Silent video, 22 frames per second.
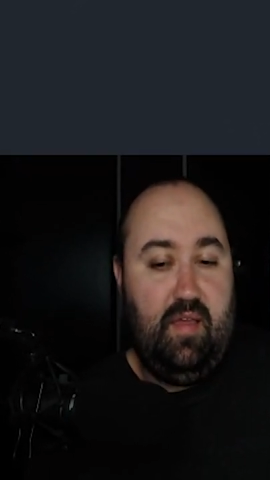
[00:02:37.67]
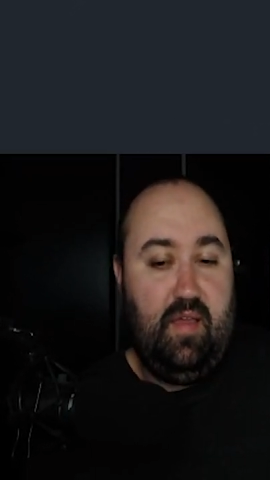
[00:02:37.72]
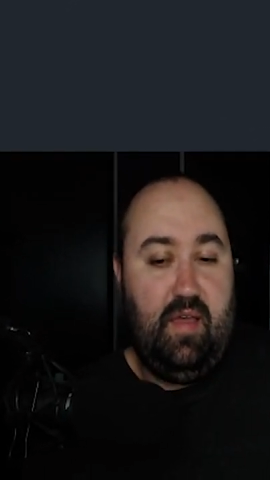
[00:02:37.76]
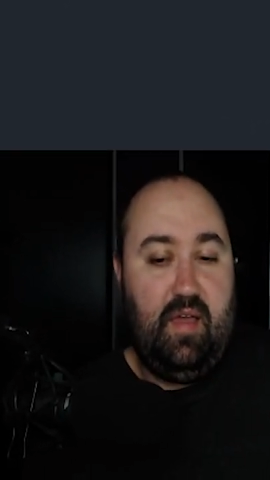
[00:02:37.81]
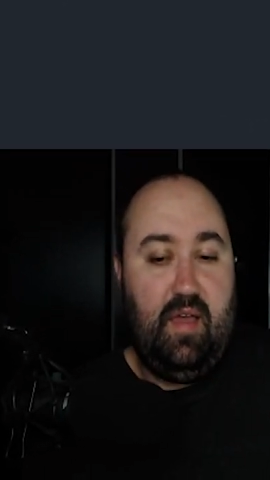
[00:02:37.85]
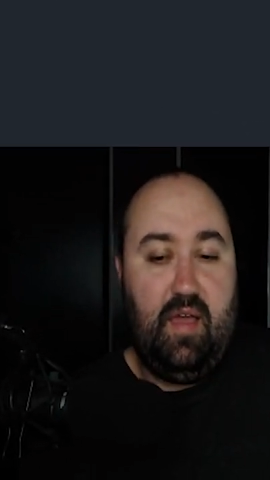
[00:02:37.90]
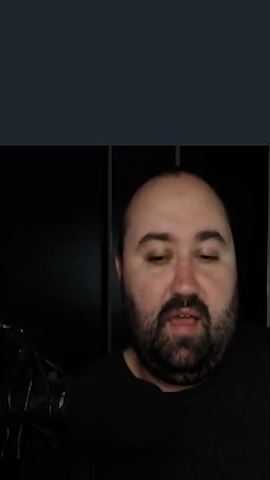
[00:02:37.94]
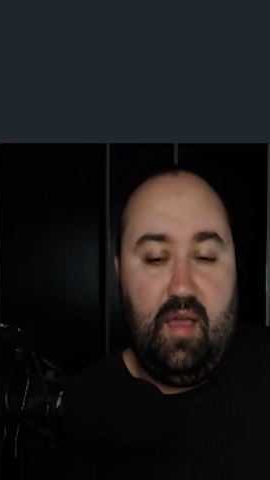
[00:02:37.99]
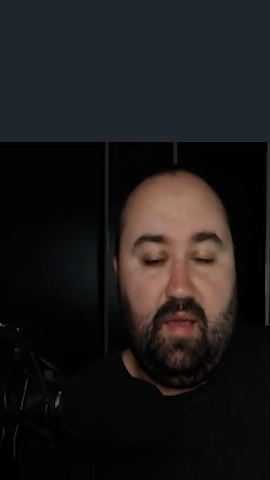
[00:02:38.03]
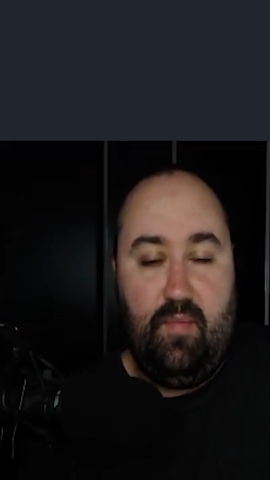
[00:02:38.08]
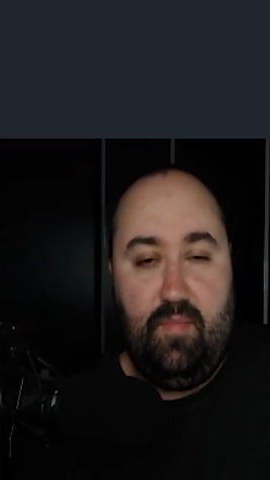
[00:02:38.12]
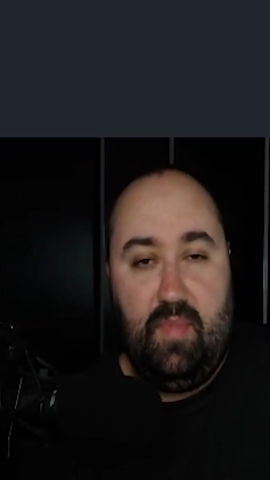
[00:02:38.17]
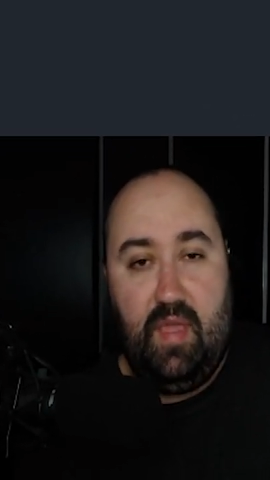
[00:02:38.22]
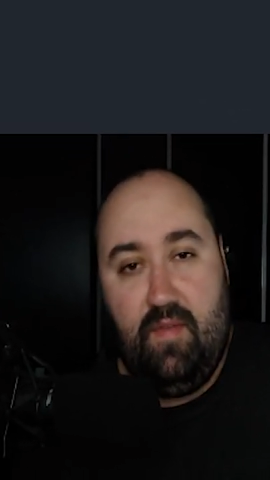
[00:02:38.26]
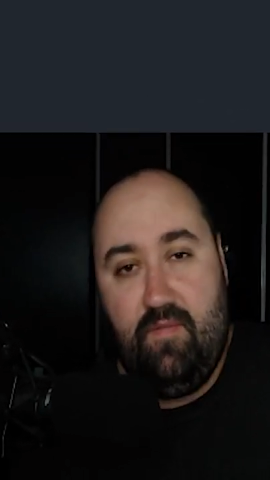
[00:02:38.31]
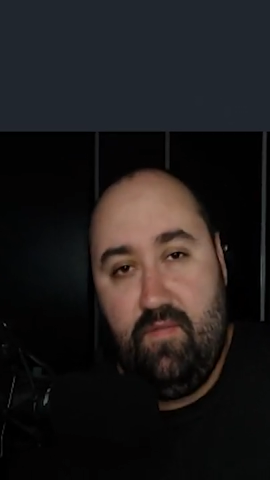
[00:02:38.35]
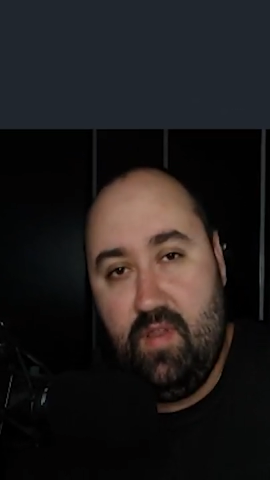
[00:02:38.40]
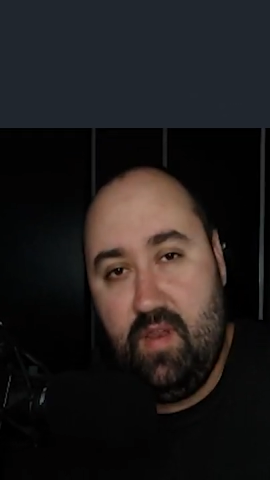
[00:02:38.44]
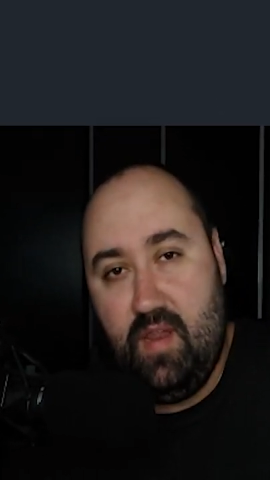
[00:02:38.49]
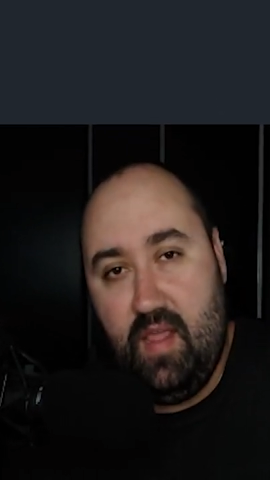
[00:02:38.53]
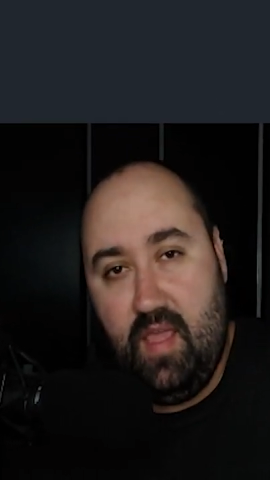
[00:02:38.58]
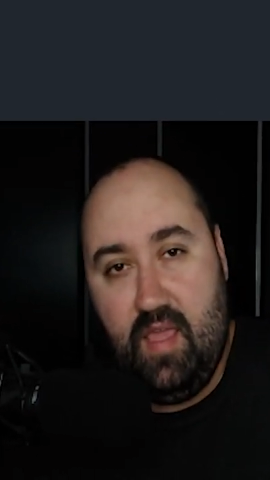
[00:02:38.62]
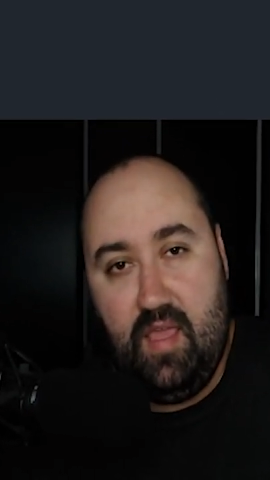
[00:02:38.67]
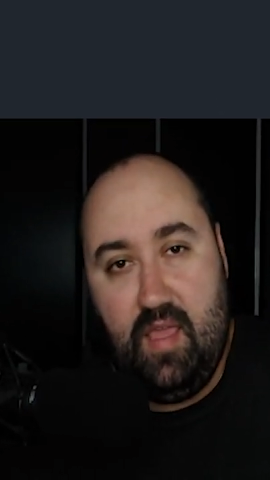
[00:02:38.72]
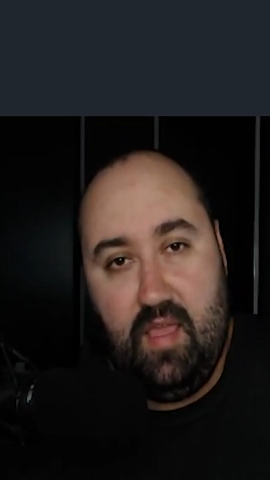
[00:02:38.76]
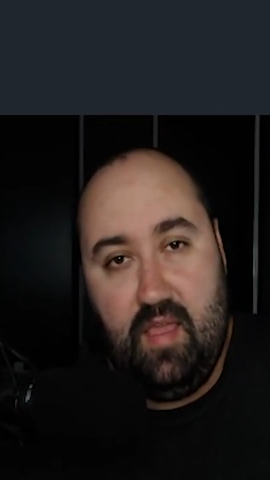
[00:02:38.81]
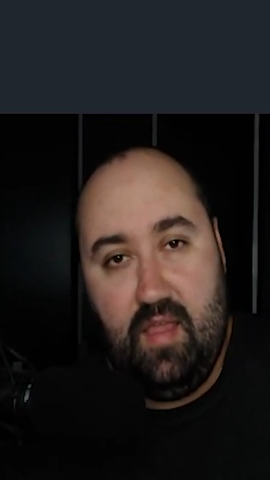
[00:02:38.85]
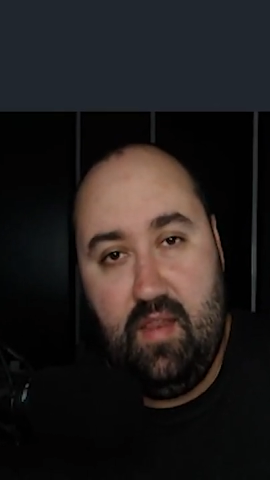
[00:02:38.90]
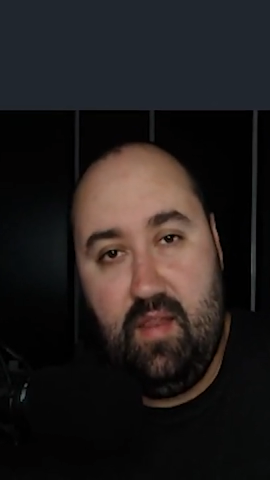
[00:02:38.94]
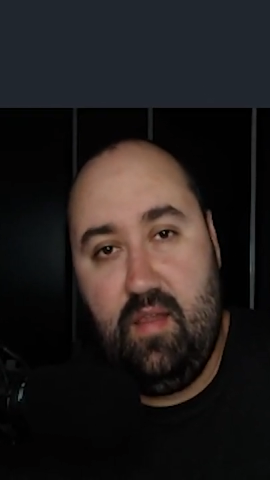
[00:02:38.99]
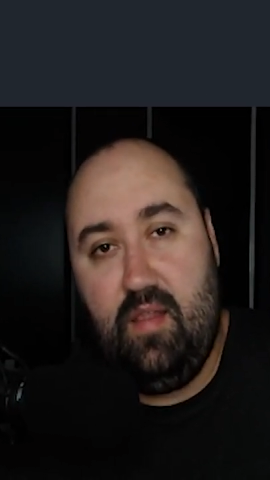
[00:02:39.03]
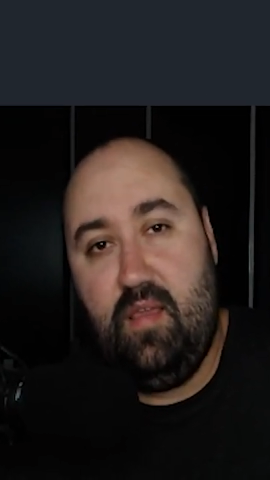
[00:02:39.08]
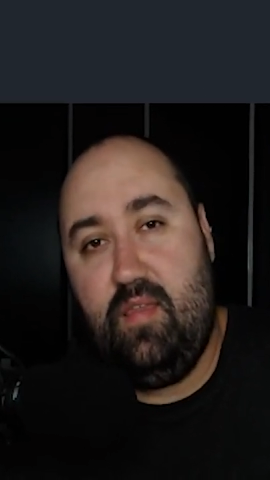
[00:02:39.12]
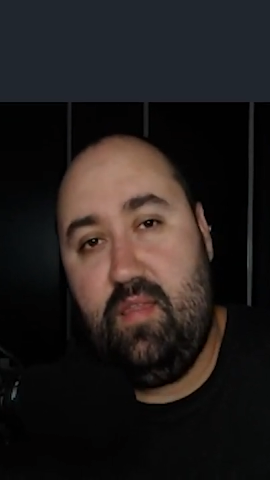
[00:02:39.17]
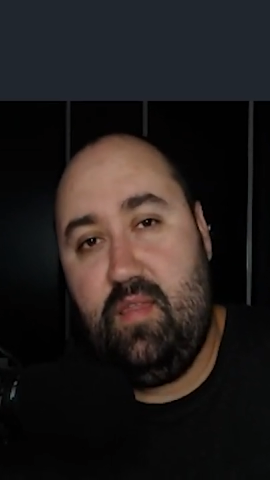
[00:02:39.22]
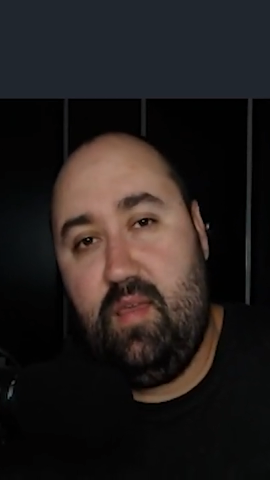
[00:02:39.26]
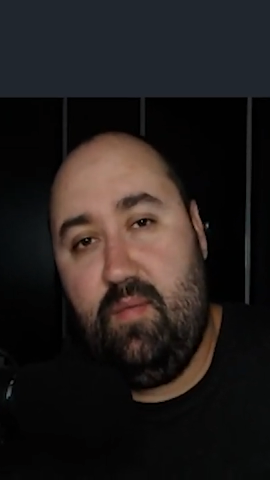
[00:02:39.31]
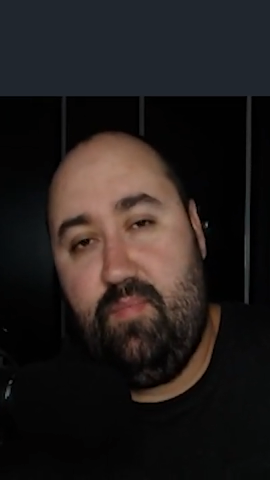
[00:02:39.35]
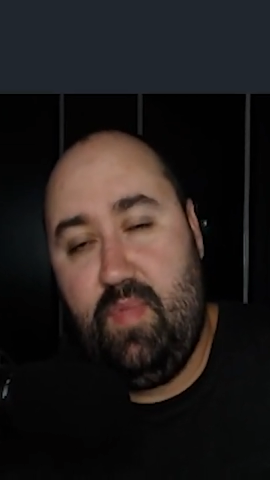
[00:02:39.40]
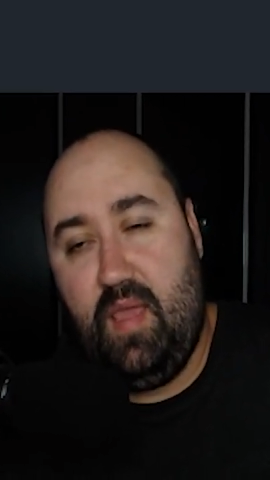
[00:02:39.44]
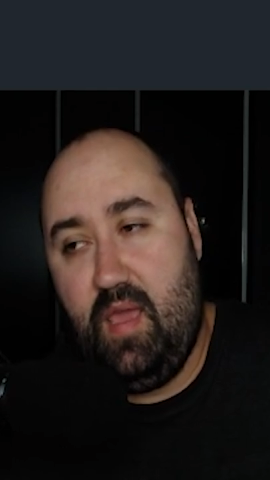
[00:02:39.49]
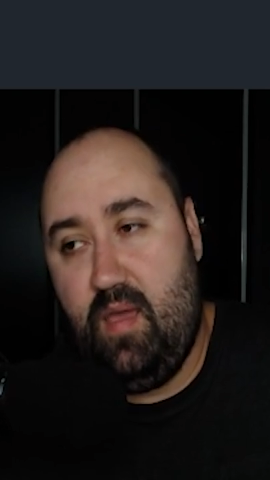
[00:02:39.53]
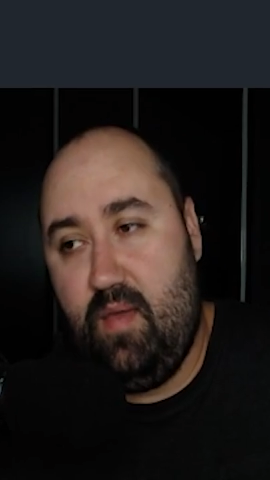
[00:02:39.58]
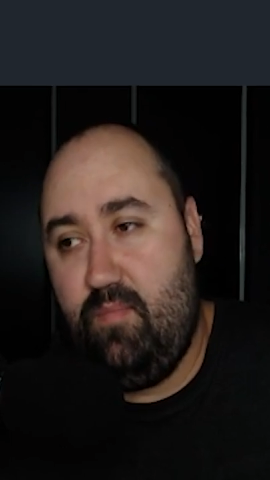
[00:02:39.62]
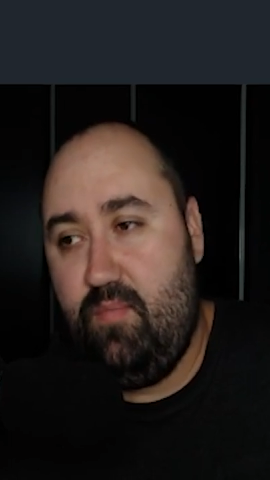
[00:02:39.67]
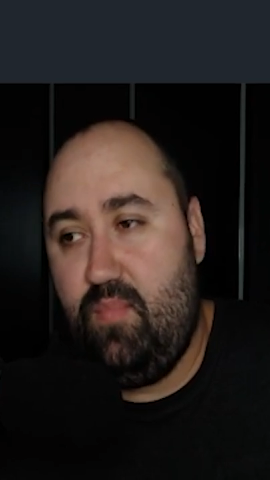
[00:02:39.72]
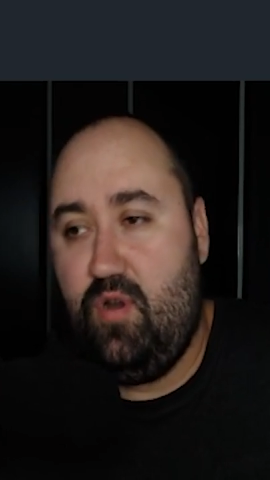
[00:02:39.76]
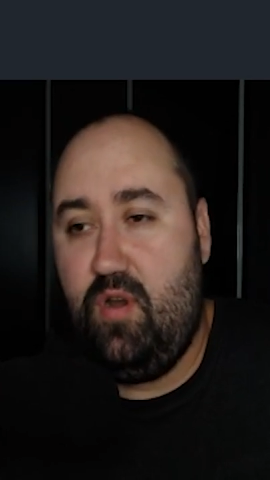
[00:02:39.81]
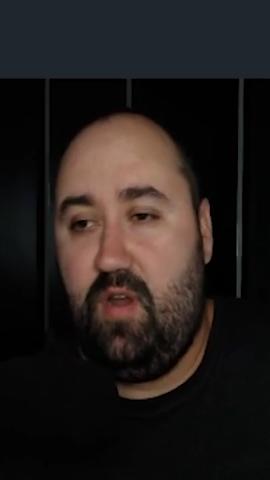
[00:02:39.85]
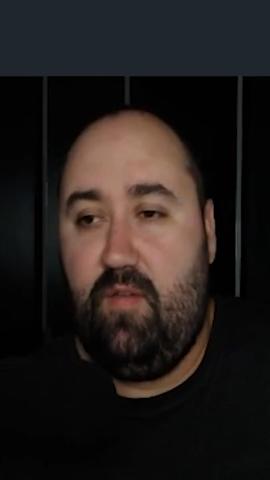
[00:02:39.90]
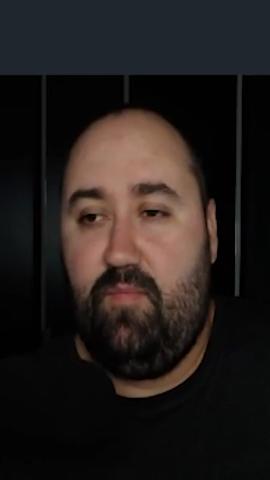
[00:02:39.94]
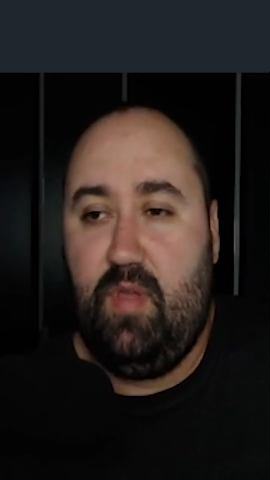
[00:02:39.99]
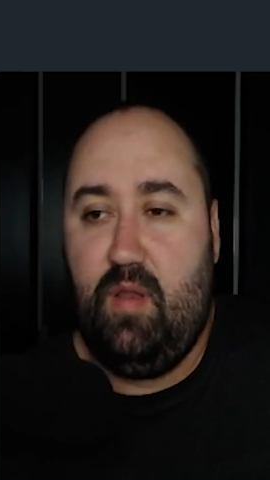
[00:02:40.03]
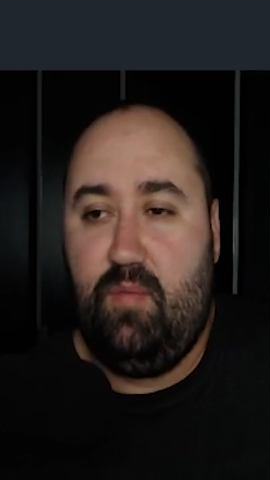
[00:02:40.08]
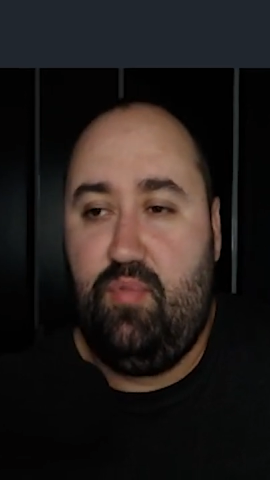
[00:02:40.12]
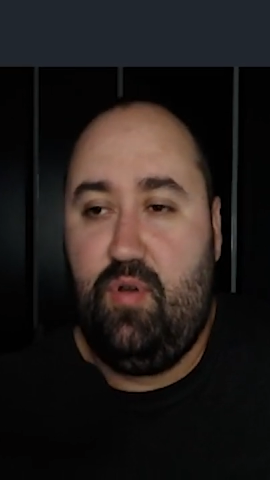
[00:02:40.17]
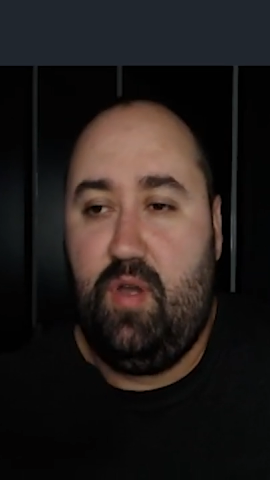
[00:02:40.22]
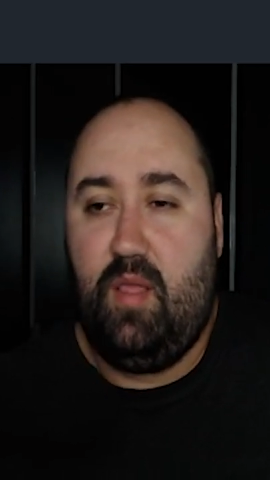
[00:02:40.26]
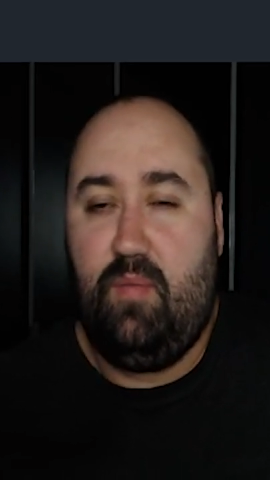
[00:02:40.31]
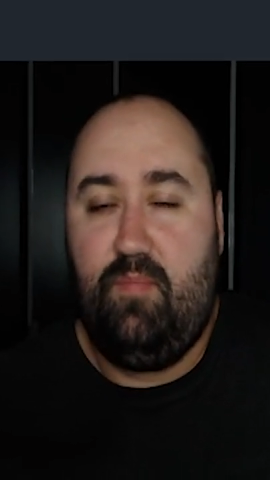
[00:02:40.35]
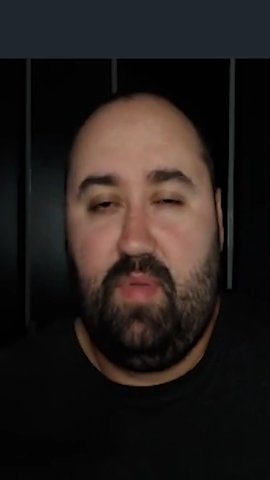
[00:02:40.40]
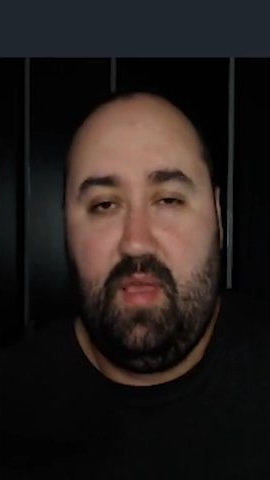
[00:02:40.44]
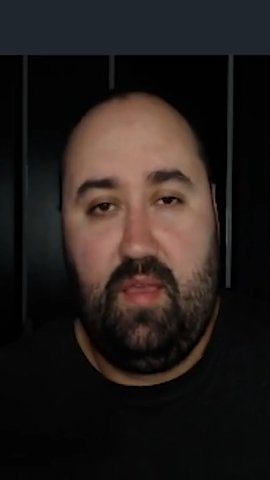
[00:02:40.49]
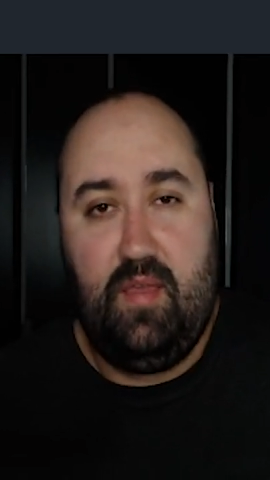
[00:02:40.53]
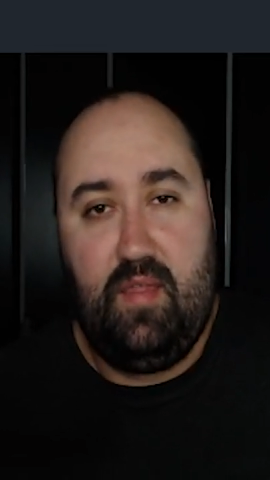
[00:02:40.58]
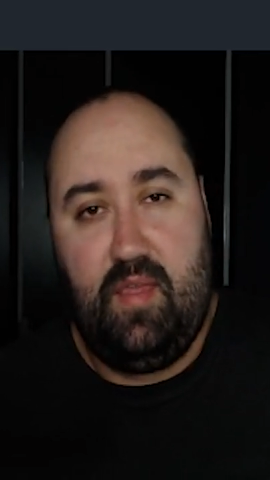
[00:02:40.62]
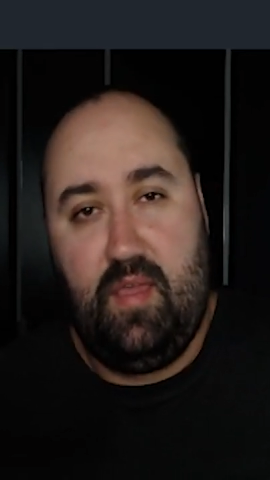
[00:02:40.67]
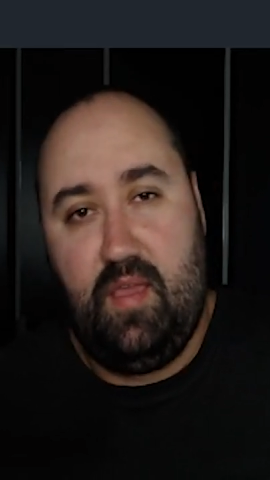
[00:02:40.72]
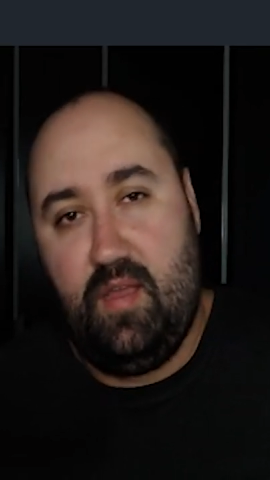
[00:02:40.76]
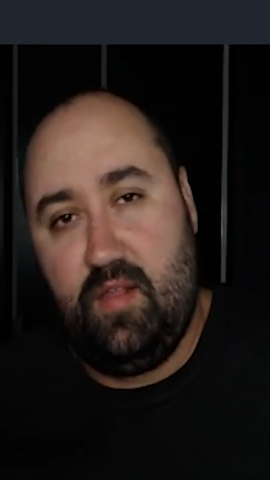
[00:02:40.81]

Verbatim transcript: Um, even in September, I've been pretty busy.